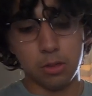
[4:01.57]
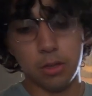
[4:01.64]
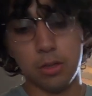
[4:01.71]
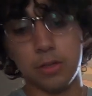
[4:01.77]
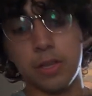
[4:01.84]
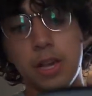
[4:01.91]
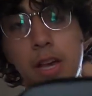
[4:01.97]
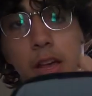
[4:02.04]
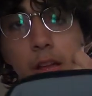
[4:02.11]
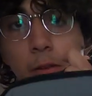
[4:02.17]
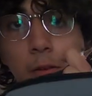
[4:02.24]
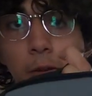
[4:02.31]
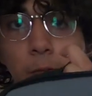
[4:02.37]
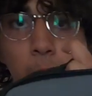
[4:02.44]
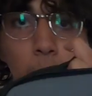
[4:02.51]
It's got
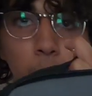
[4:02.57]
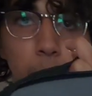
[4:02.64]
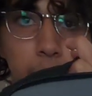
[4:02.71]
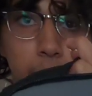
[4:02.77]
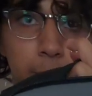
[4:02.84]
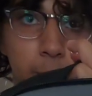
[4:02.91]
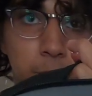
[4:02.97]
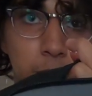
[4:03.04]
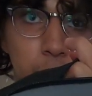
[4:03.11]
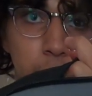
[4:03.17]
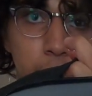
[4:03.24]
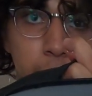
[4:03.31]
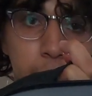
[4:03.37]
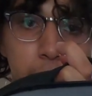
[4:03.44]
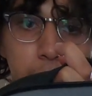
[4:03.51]
a 4-camera
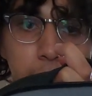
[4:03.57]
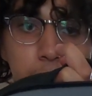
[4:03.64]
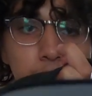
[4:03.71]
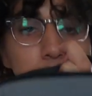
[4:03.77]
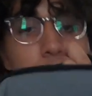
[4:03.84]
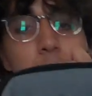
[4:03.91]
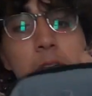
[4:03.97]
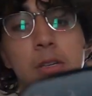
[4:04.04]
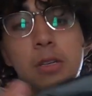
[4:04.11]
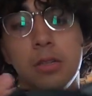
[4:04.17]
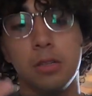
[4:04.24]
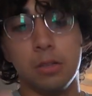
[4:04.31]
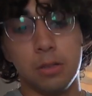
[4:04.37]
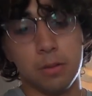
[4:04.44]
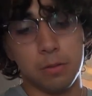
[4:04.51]
storage,
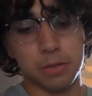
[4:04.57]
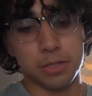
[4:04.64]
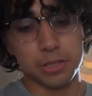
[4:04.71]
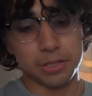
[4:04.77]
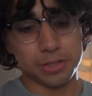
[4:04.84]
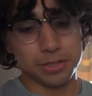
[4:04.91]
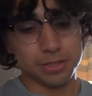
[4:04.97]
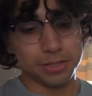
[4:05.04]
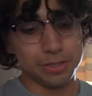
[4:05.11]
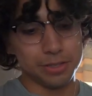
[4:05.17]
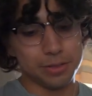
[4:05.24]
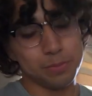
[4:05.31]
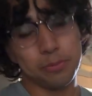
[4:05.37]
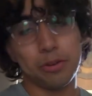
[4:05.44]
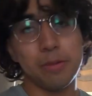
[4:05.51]
which
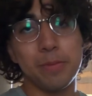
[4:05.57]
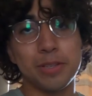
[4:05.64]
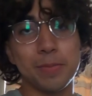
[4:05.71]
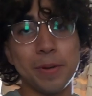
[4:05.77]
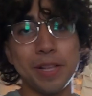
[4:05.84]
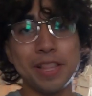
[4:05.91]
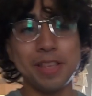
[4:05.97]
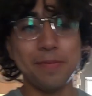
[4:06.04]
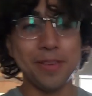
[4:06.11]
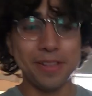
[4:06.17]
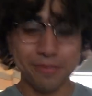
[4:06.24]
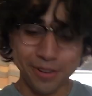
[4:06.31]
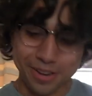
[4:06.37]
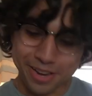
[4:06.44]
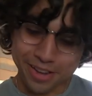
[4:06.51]
is pretty much my
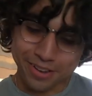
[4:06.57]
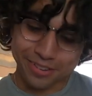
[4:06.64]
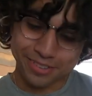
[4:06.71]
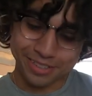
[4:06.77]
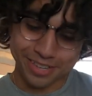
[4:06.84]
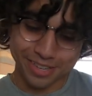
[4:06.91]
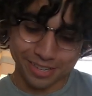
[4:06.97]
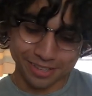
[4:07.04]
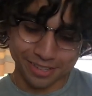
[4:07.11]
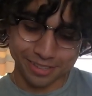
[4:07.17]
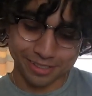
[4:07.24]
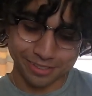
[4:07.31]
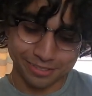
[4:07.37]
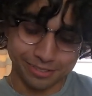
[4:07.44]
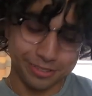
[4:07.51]
limit right now.
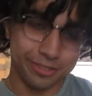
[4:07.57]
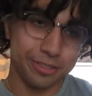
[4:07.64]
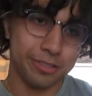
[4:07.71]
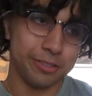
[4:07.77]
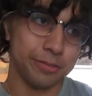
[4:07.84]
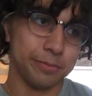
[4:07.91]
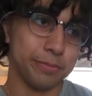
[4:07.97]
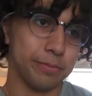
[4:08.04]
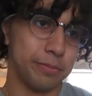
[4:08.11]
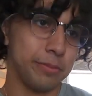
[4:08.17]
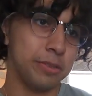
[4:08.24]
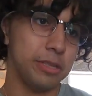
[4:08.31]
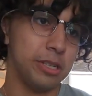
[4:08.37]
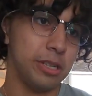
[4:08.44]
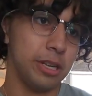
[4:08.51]
You know,
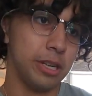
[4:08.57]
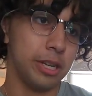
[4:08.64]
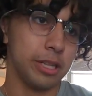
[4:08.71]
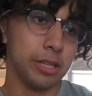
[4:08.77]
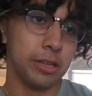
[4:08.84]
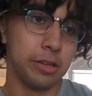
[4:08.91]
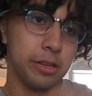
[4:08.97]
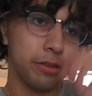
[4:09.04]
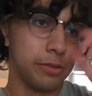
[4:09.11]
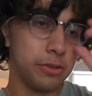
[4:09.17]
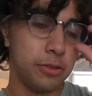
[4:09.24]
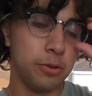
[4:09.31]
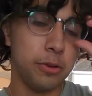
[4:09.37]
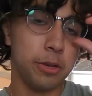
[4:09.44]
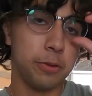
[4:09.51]
I got the
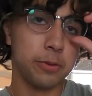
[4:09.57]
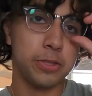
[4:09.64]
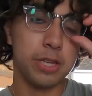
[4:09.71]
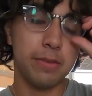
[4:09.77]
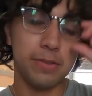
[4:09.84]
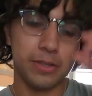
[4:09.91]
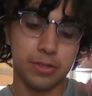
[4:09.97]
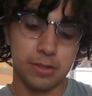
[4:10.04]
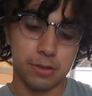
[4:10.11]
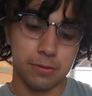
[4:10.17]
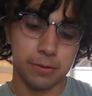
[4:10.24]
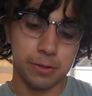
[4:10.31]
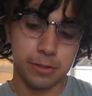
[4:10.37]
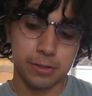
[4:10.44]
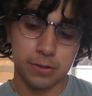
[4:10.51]
two Hero 7
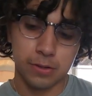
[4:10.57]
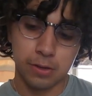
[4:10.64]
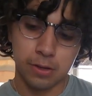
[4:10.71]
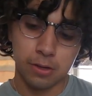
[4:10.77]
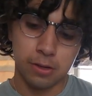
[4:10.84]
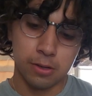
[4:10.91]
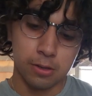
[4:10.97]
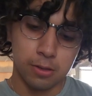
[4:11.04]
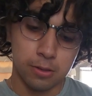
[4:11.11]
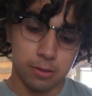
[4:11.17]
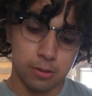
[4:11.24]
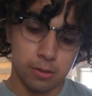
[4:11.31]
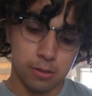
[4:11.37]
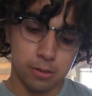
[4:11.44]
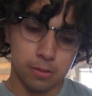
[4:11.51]
Silvers,
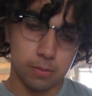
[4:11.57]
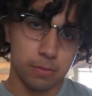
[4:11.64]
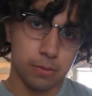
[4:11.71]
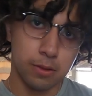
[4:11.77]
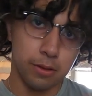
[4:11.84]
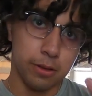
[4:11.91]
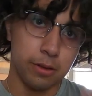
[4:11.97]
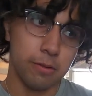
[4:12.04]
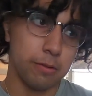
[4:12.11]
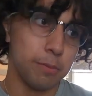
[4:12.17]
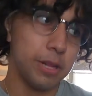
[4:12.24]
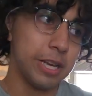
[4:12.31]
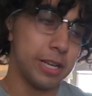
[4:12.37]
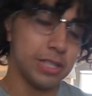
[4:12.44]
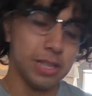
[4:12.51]
the Hero
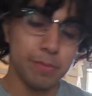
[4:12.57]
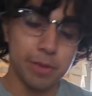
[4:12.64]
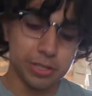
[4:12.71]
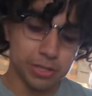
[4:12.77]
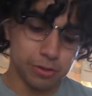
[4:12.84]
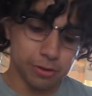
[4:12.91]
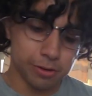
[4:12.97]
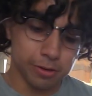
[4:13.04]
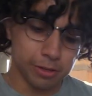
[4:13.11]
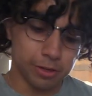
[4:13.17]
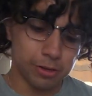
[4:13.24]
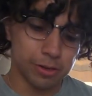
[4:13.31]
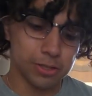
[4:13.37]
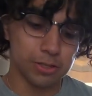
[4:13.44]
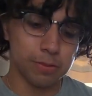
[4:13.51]
Black as I mentioned
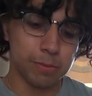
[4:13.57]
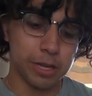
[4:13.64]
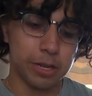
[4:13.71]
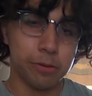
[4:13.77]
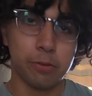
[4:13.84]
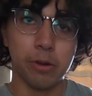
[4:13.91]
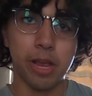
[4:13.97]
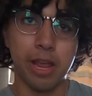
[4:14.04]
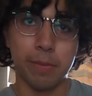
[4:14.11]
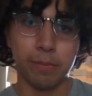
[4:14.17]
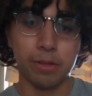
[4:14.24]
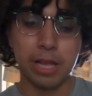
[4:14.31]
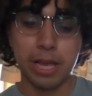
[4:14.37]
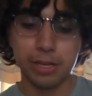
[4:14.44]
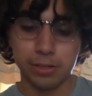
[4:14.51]
earlier, and also my Hero
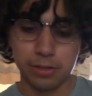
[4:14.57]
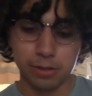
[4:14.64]
8 Black.